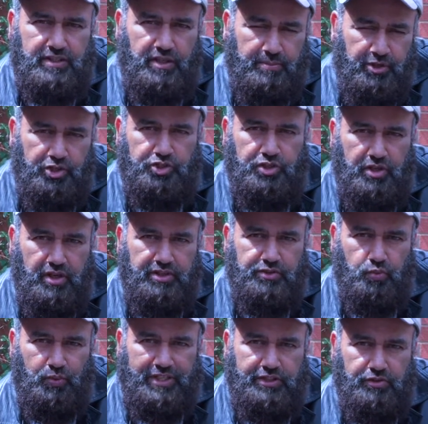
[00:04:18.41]

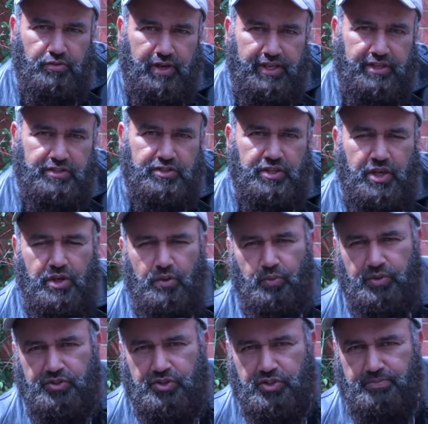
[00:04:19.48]
commercialized wheat grains
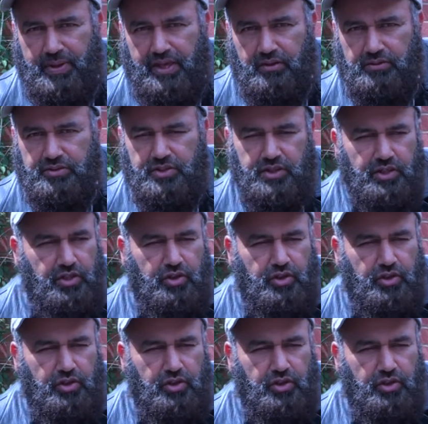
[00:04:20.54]
with spelt,